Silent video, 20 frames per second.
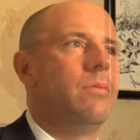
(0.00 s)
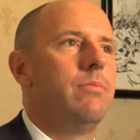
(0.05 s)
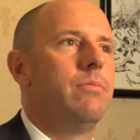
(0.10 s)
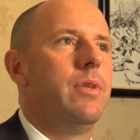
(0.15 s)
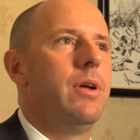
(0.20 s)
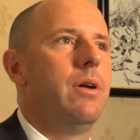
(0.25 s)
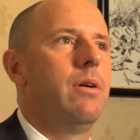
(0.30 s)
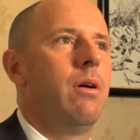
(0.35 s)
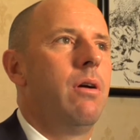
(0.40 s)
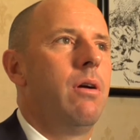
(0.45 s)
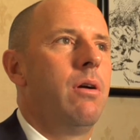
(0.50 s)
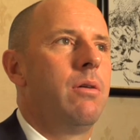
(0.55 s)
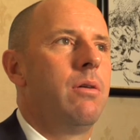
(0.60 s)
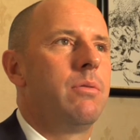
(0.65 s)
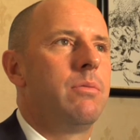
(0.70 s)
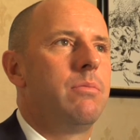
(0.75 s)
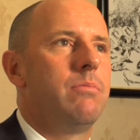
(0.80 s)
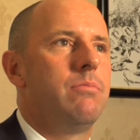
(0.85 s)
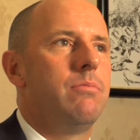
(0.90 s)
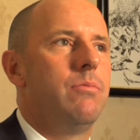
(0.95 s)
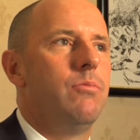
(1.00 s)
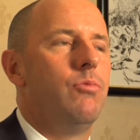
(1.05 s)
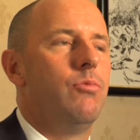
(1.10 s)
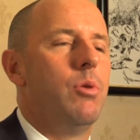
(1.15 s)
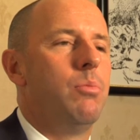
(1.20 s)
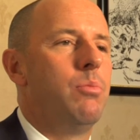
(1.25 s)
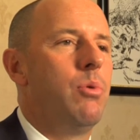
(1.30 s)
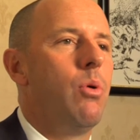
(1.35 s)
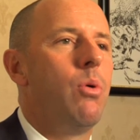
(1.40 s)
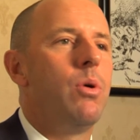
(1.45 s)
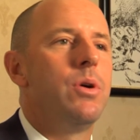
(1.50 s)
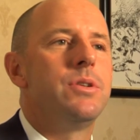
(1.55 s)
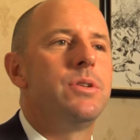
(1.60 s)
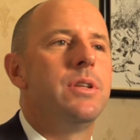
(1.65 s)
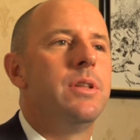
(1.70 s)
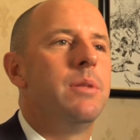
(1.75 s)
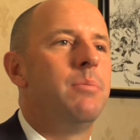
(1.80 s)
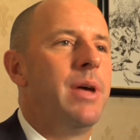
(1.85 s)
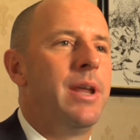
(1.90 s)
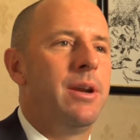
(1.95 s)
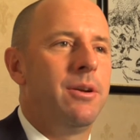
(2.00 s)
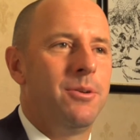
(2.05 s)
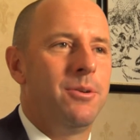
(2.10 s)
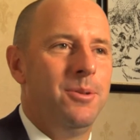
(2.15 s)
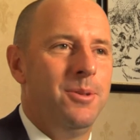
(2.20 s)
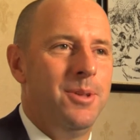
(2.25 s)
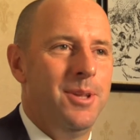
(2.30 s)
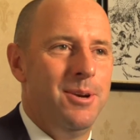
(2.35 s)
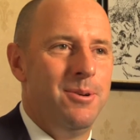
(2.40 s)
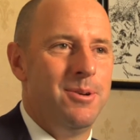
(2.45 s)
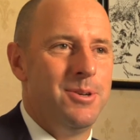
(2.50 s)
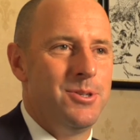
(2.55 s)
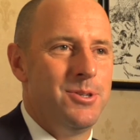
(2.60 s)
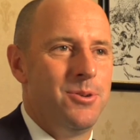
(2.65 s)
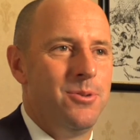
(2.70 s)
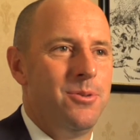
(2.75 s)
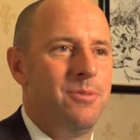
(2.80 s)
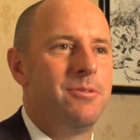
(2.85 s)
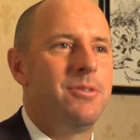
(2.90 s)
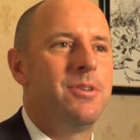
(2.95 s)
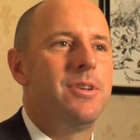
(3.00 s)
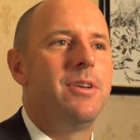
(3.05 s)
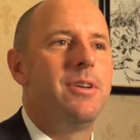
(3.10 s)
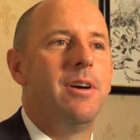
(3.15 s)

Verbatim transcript: There are reports in the medical literature of